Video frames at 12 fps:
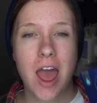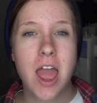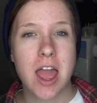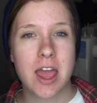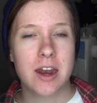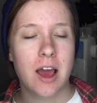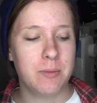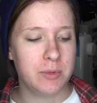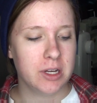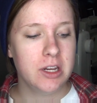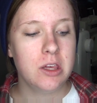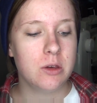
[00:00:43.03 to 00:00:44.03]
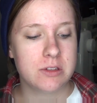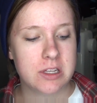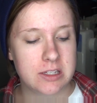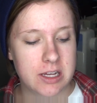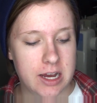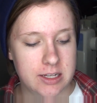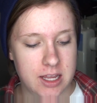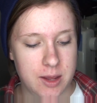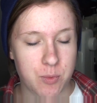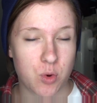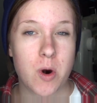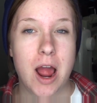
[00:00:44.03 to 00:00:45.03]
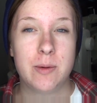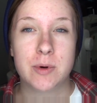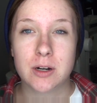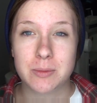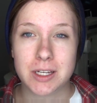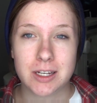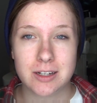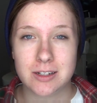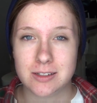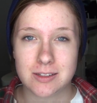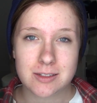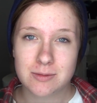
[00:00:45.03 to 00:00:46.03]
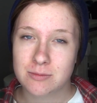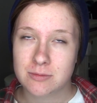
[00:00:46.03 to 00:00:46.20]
and I'm gonna use this as a primer because